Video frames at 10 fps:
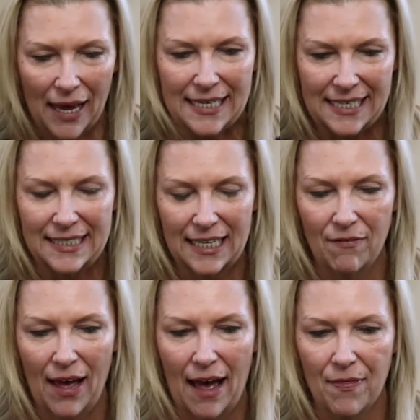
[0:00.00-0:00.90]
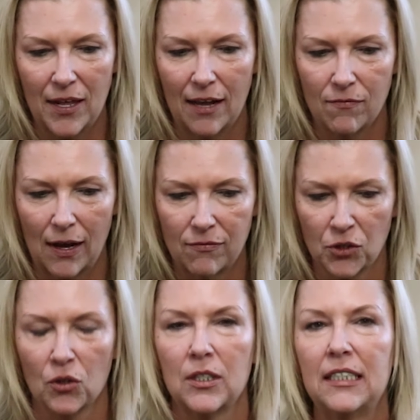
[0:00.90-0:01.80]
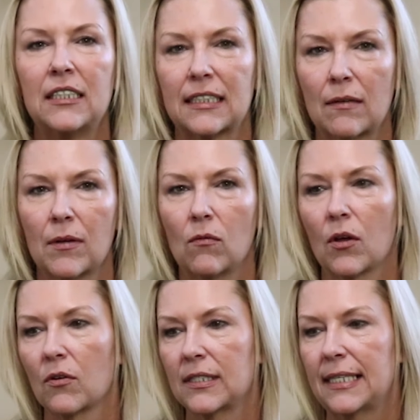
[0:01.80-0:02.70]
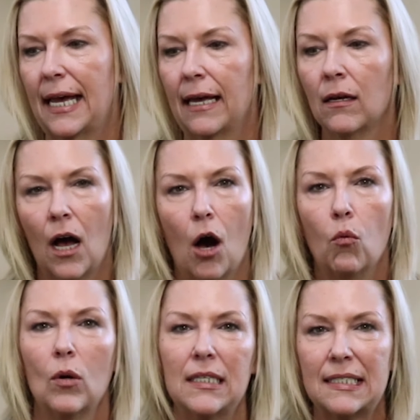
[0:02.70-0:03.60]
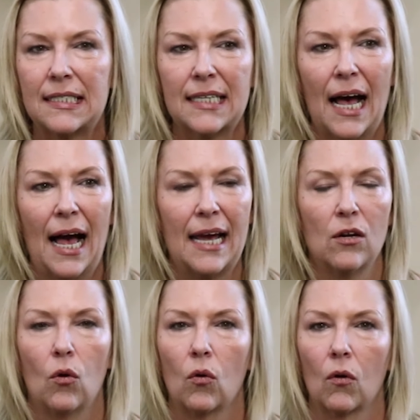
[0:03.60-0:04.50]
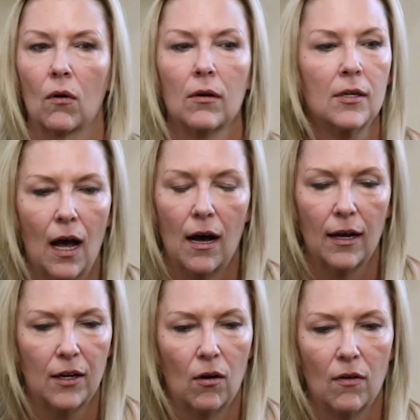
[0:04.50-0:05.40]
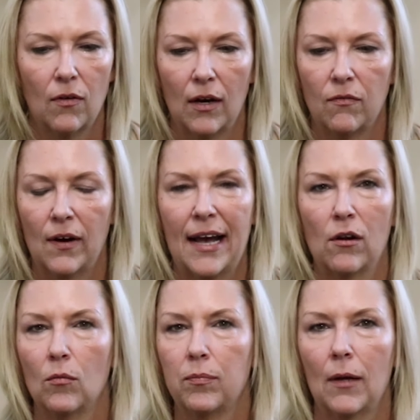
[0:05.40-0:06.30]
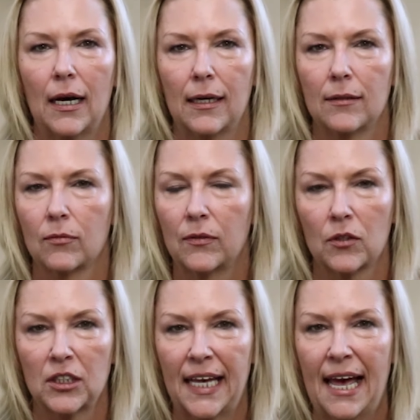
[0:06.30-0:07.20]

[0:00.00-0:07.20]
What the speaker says: ideas that I've had that I've turned into something, whether it's a wooden sign or you know, a vinyl reverse